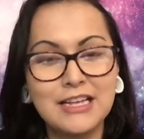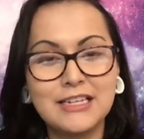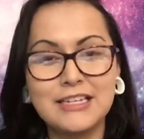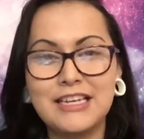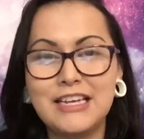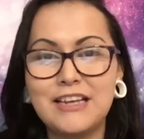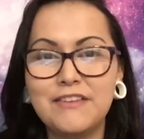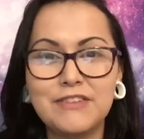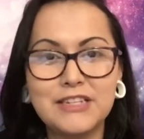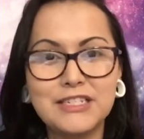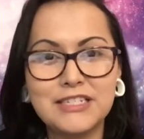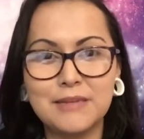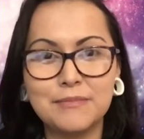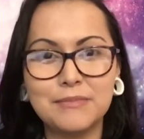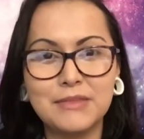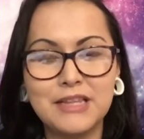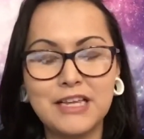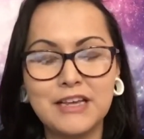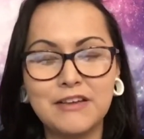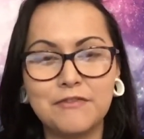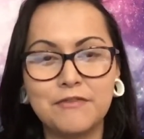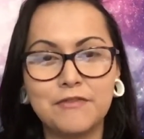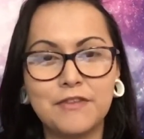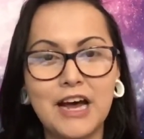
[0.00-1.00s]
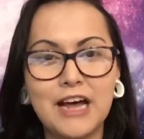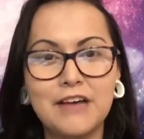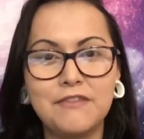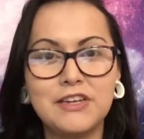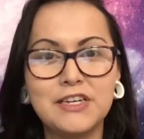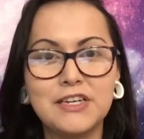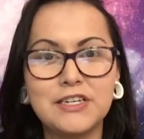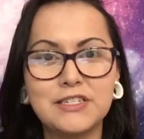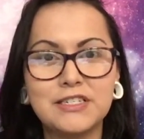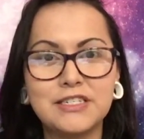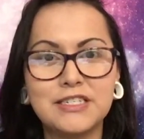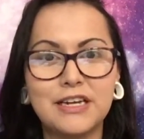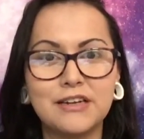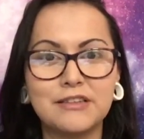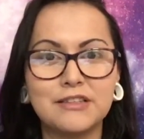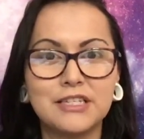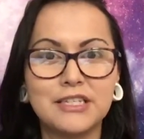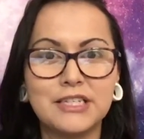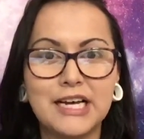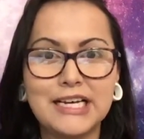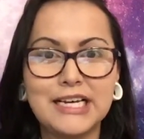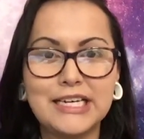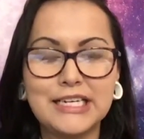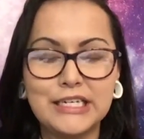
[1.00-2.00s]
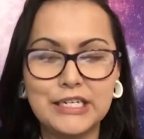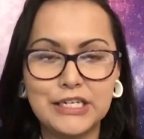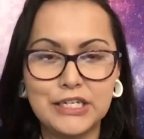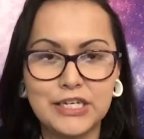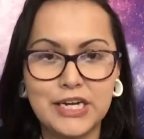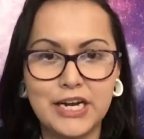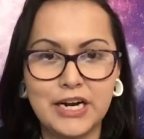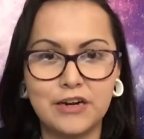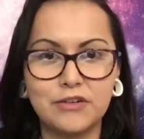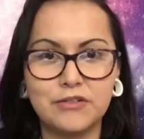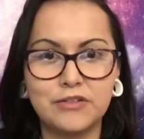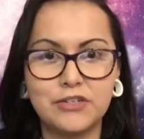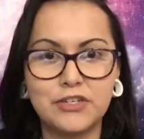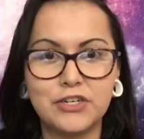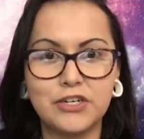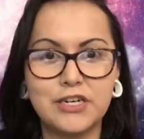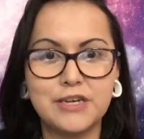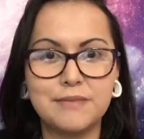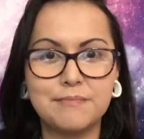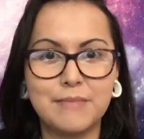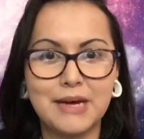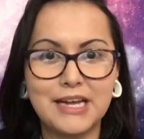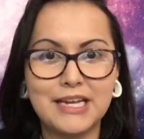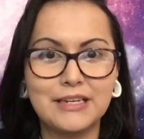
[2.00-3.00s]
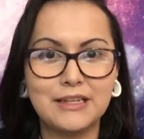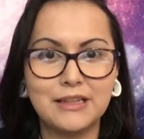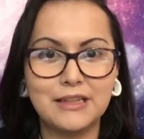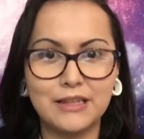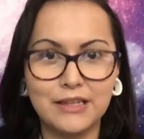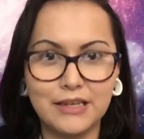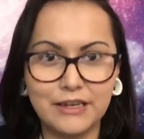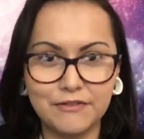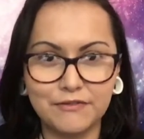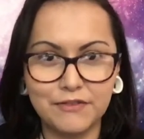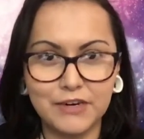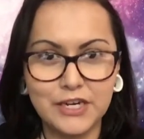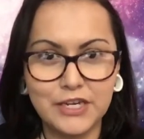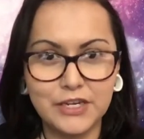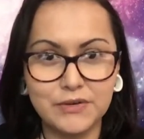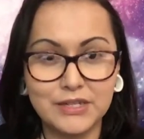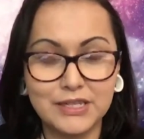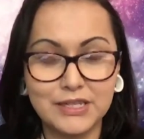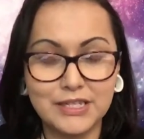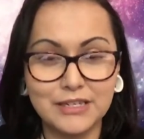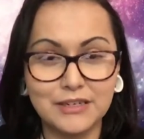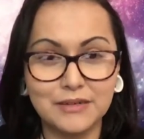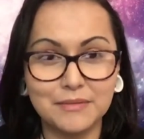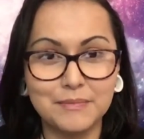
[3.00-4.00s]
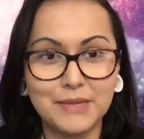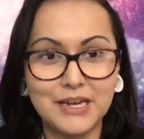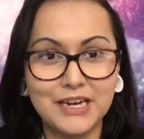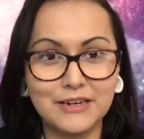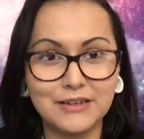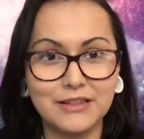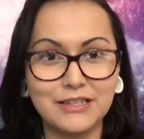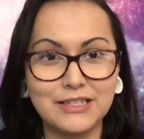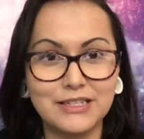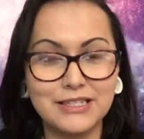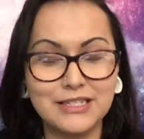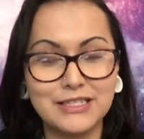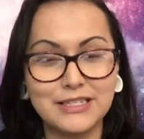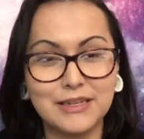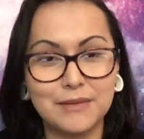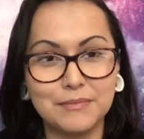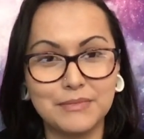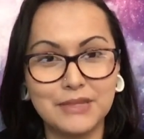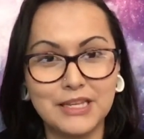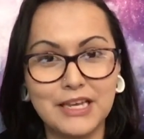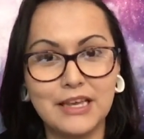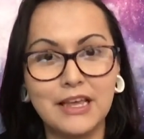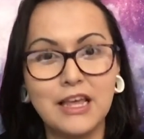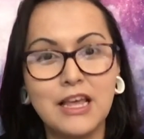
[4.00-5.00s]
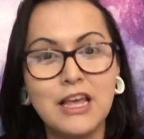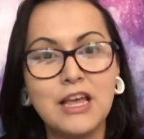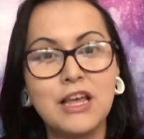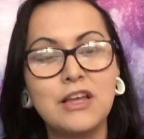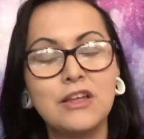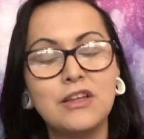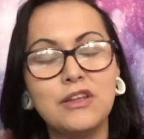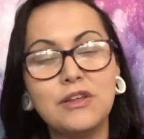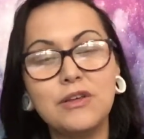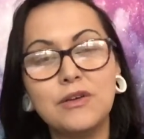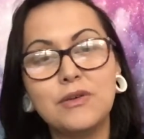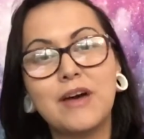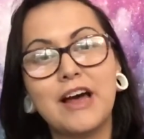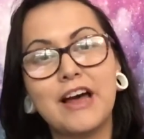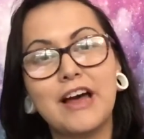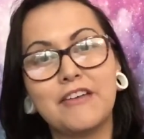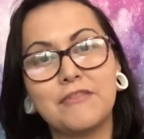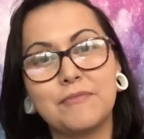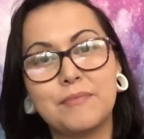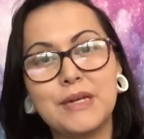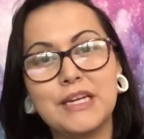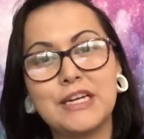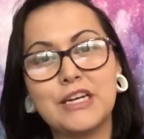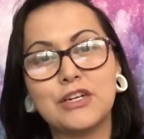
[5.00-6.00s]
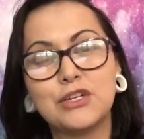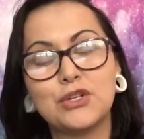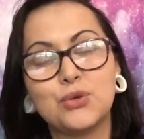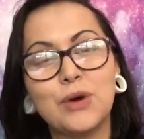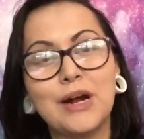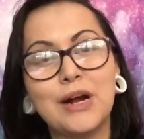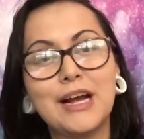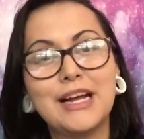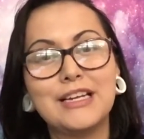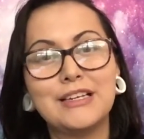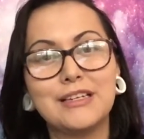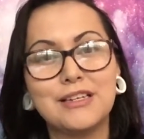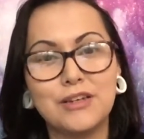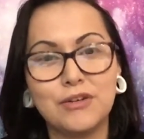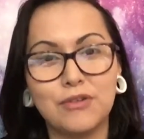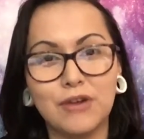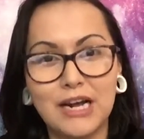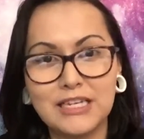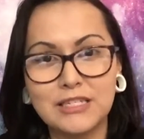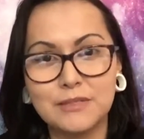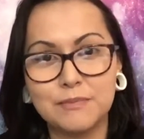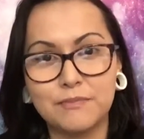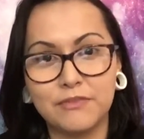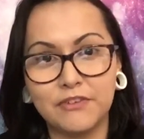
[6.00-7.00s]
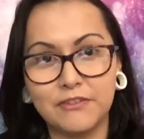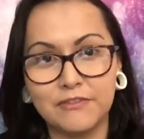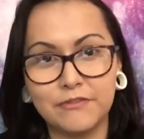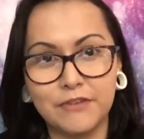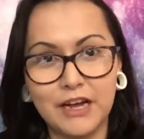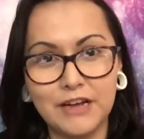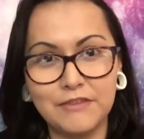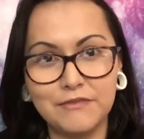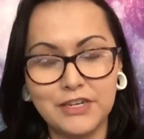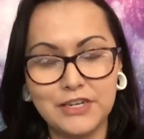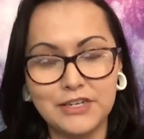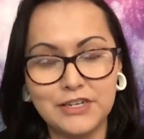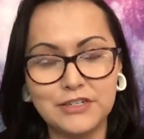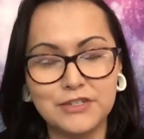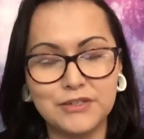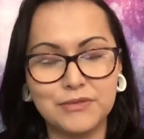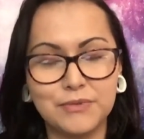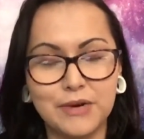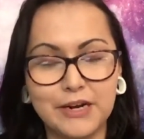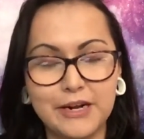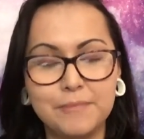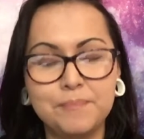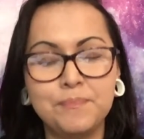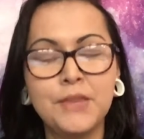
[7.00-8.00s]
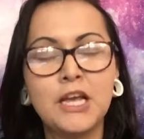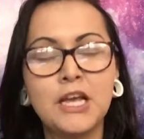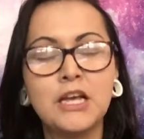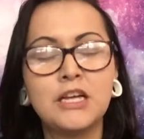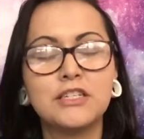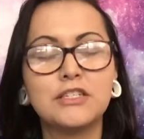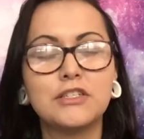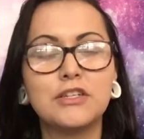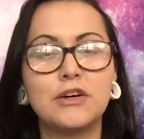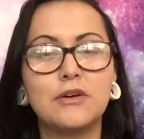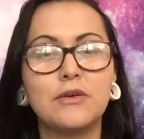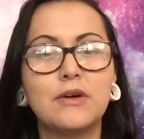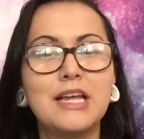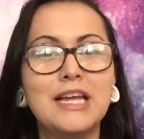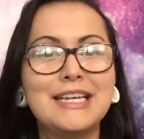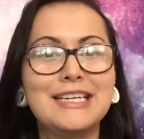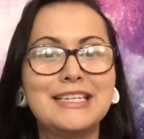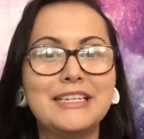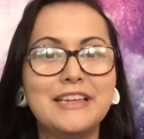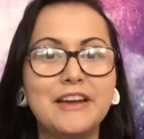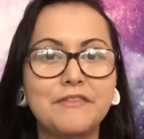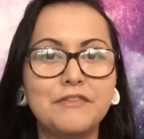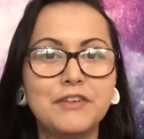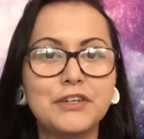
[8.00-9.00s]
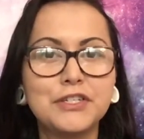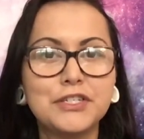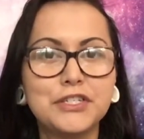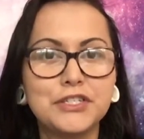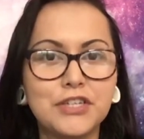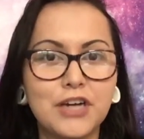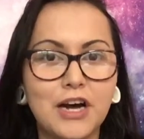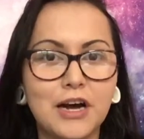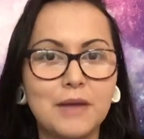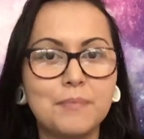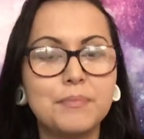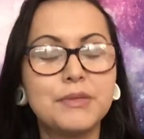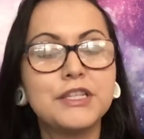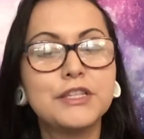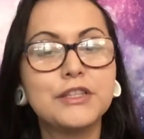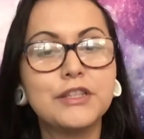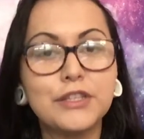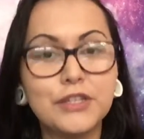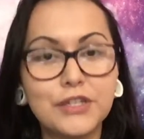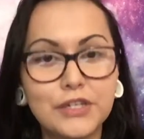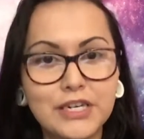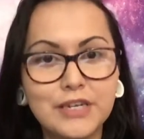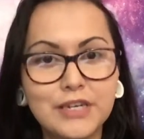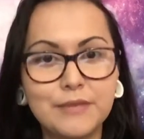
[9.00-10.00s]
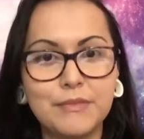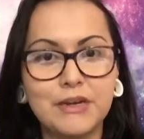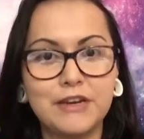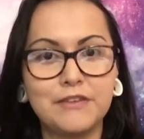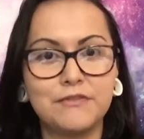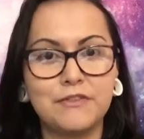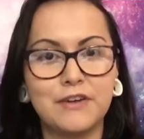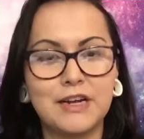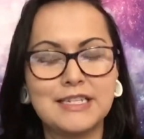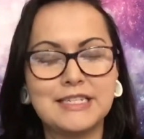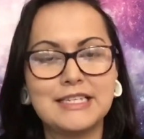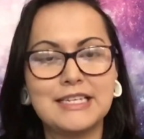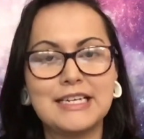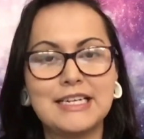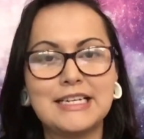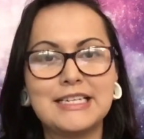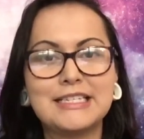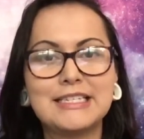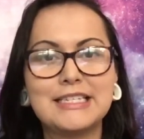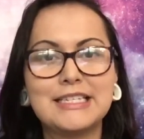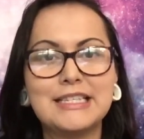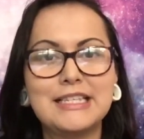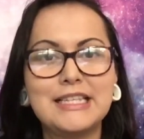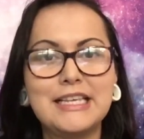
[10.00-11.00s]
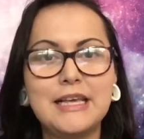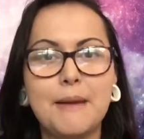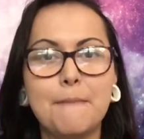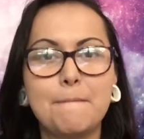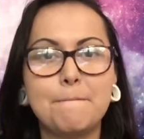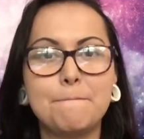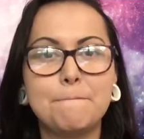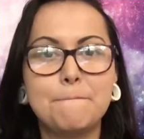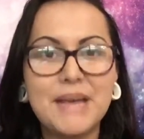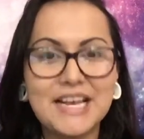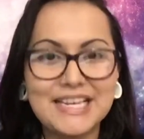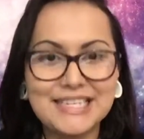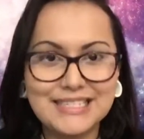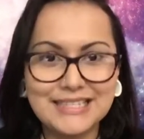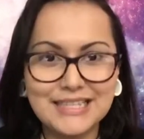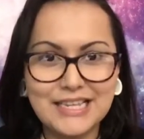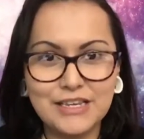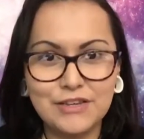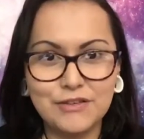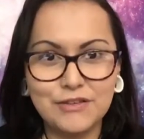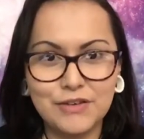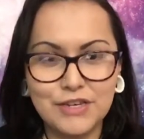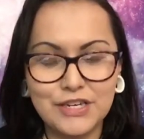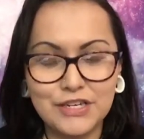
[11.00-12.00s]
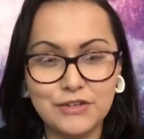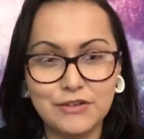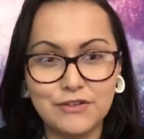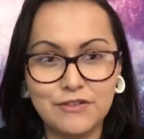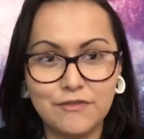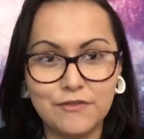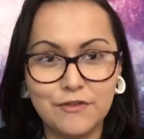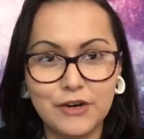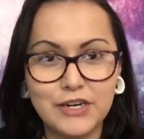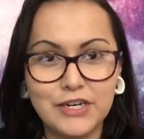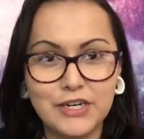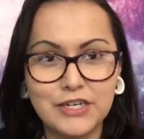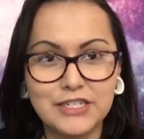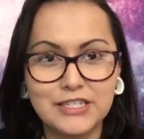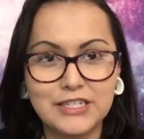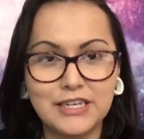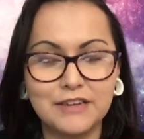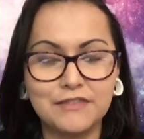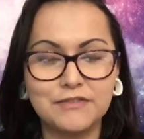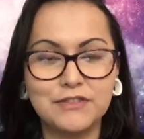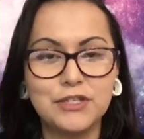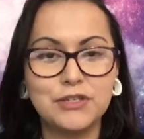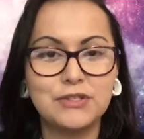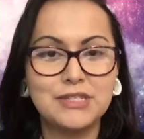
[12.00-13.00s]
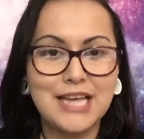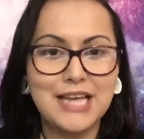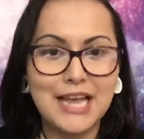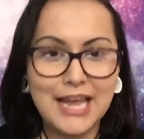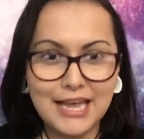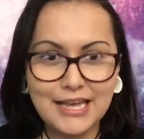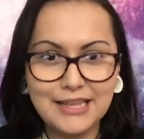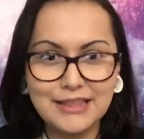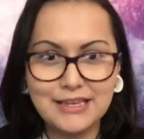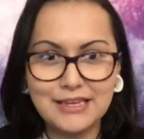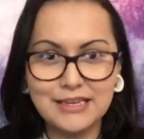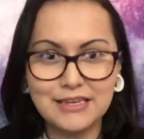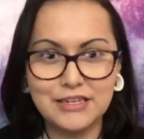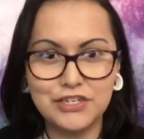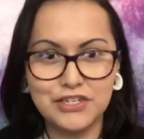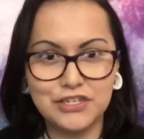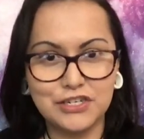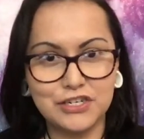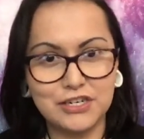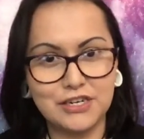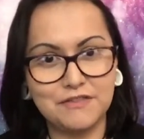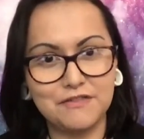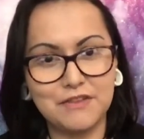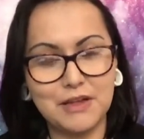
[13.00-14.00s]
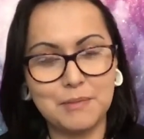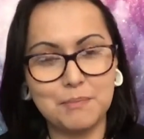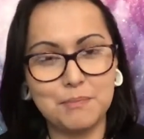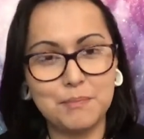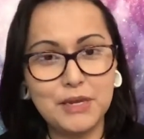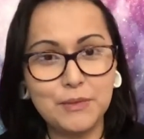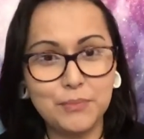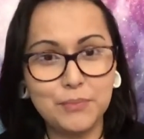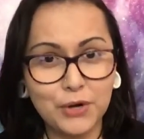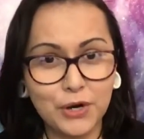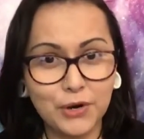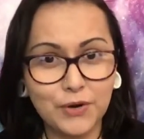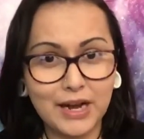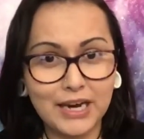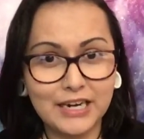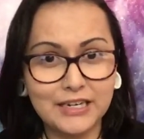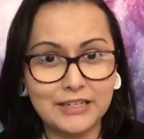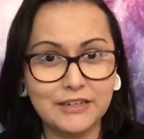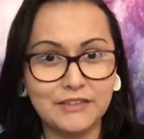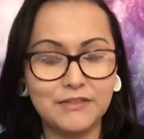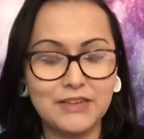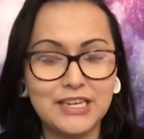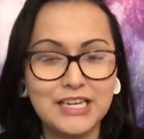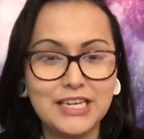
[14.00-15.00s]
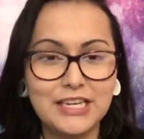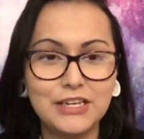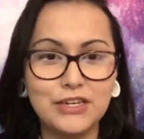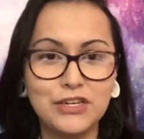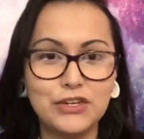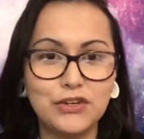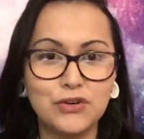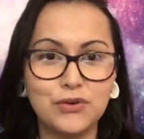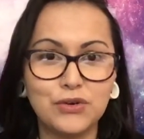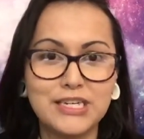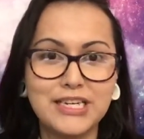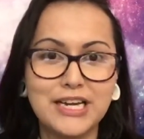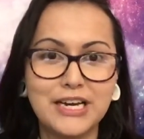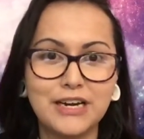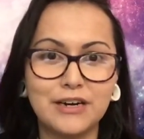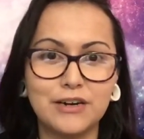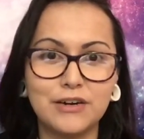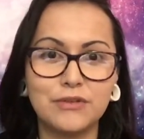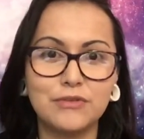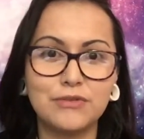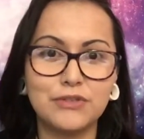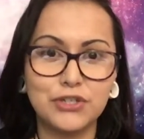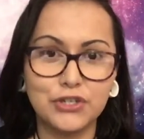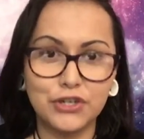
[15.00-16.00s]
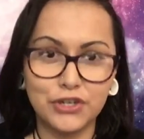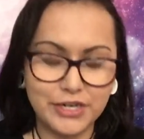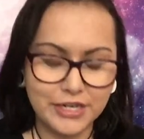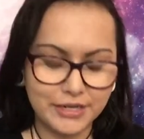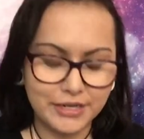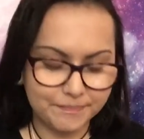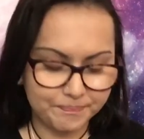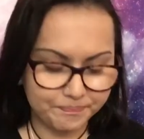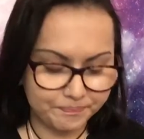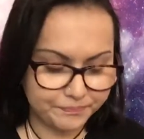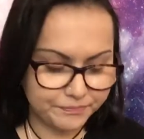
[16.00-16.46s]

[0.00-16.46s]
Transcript: Even something 5 years down the line in your tarot journey might click for you a little better than something you have been trying to grasp for 5 years, right? So never stop learning, my friends. It is the best thing you can do for yourself to take the initiative and be proactive in your tarot journey.